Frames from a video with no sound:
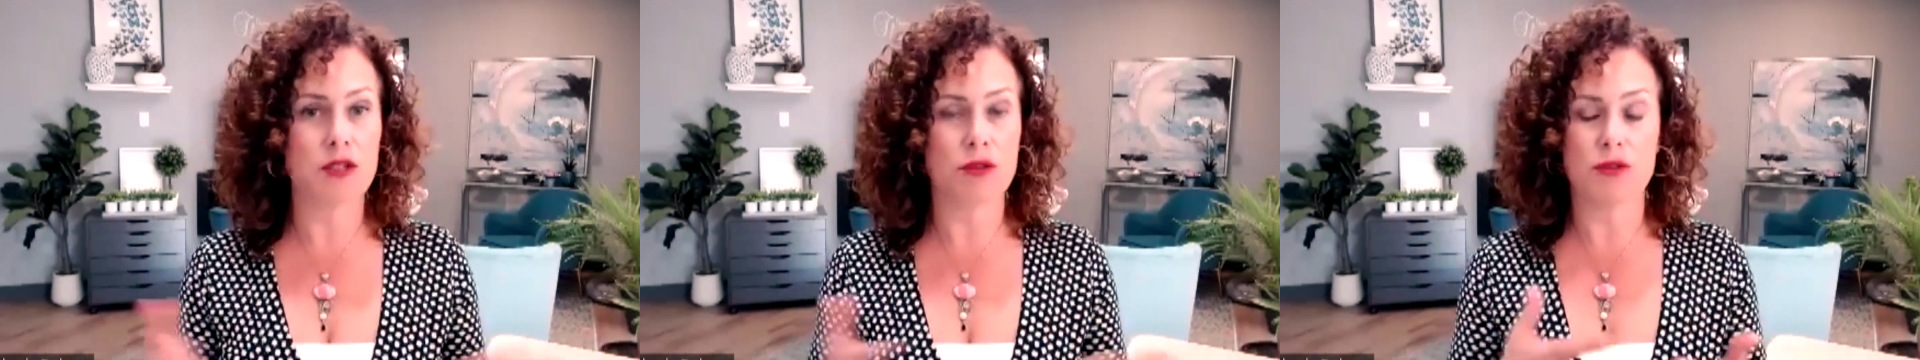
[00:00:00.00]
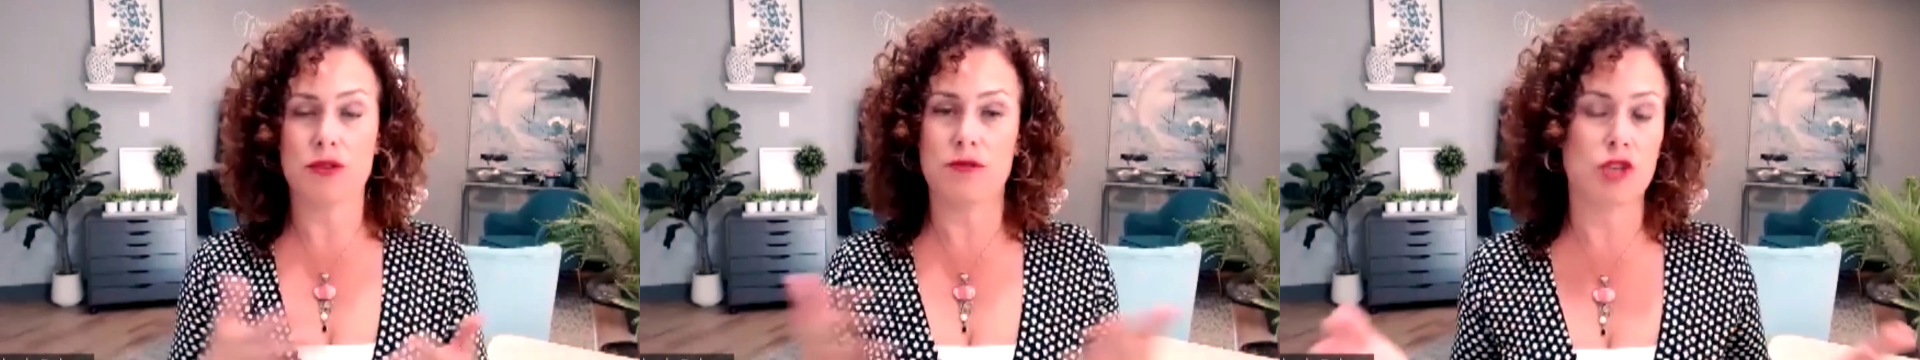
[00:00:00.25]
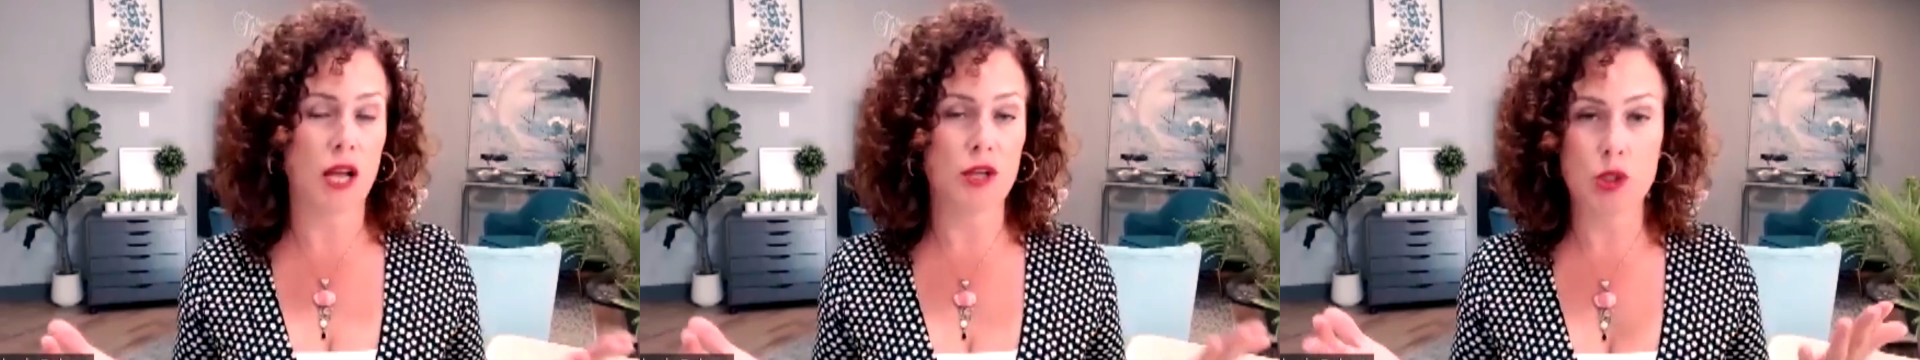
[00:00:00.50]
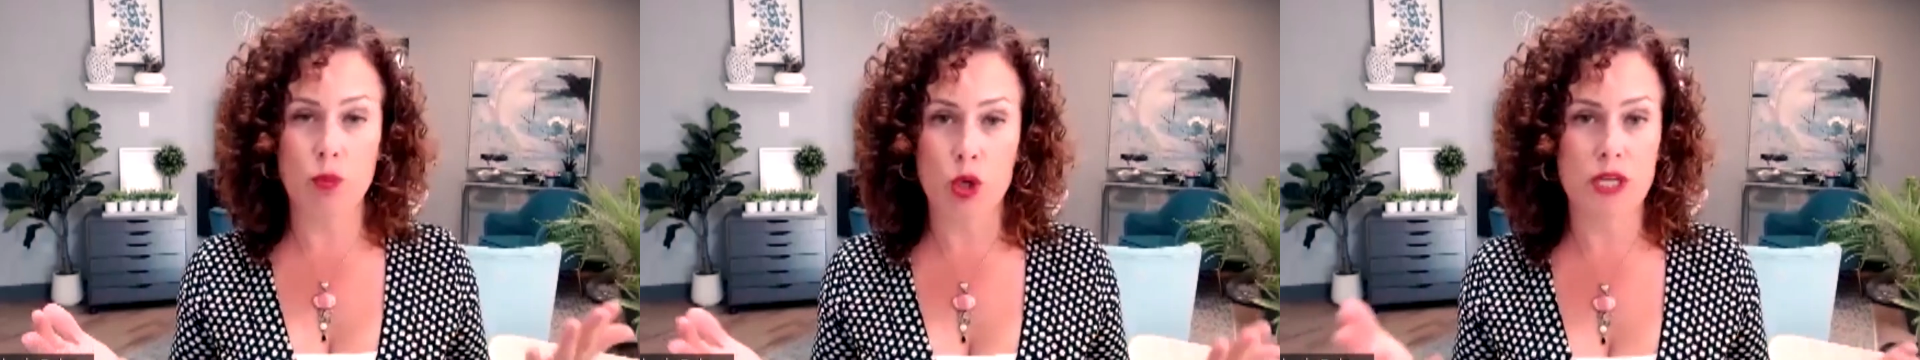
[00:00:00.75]
So child
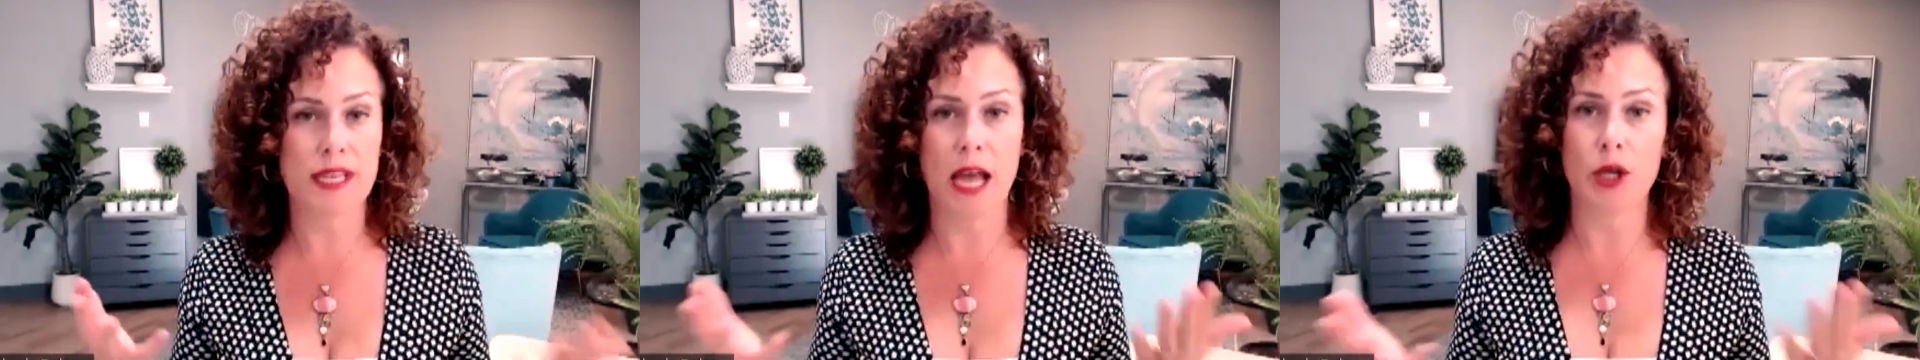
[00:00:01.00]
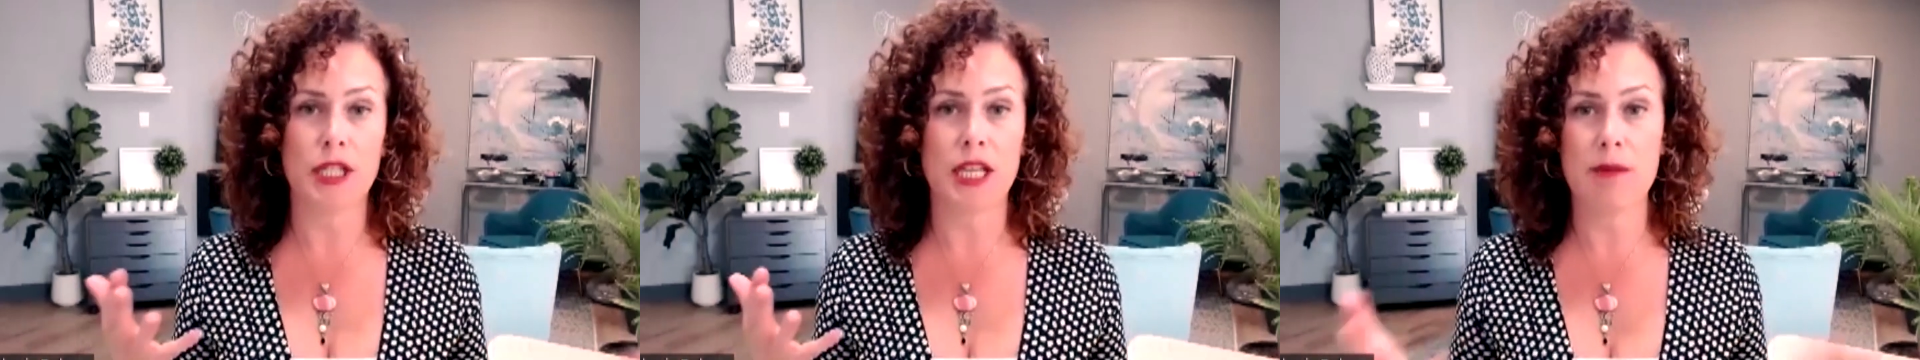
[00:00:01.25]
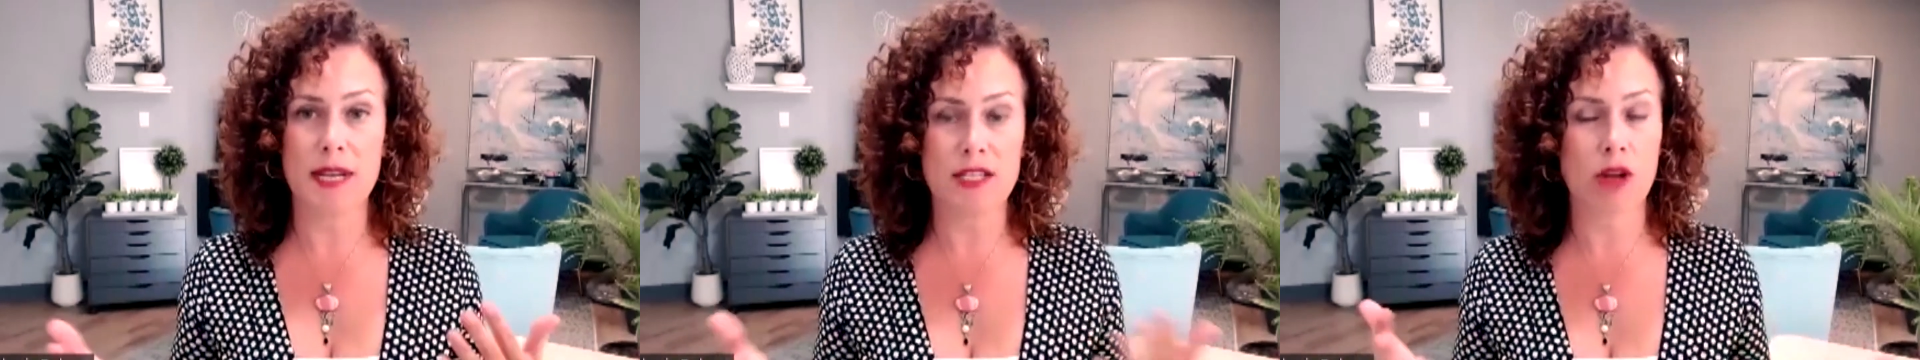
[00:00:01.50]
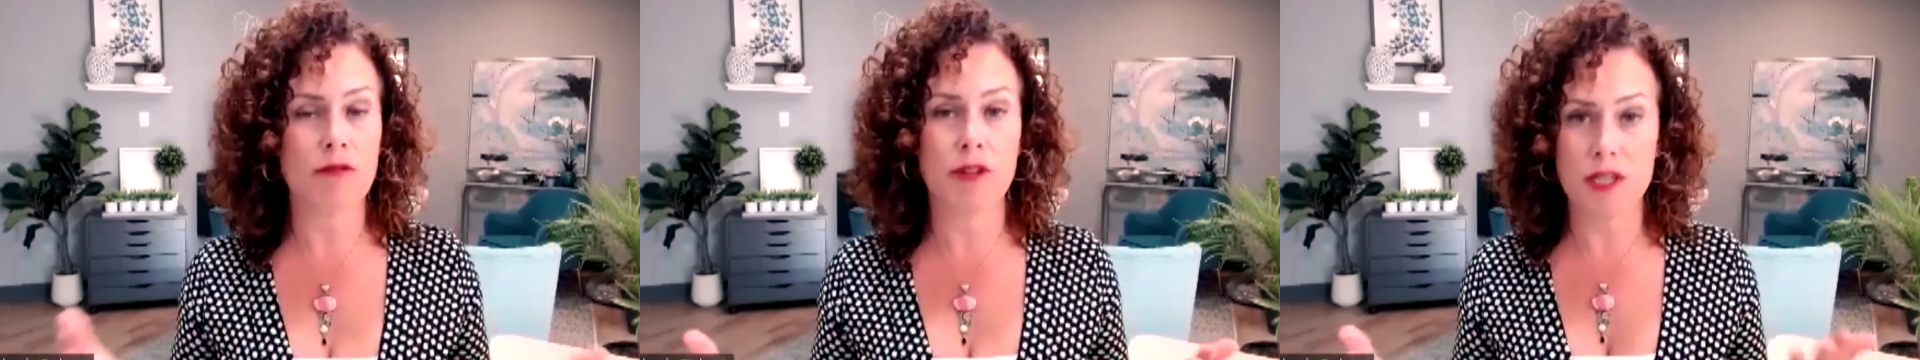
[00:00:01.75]
support is calculated based
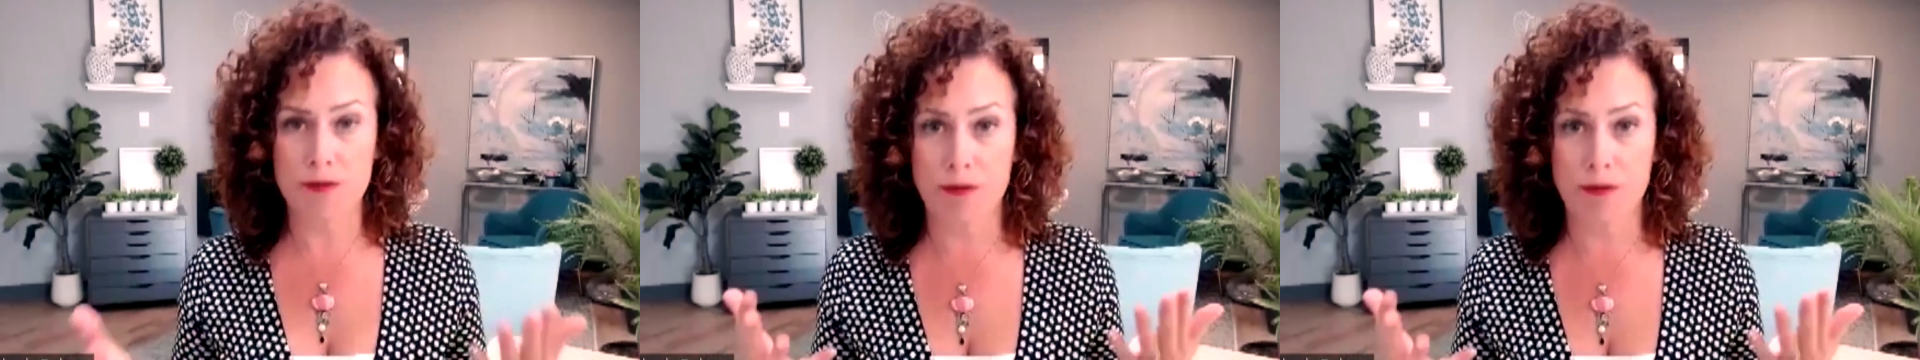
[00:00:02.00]
on these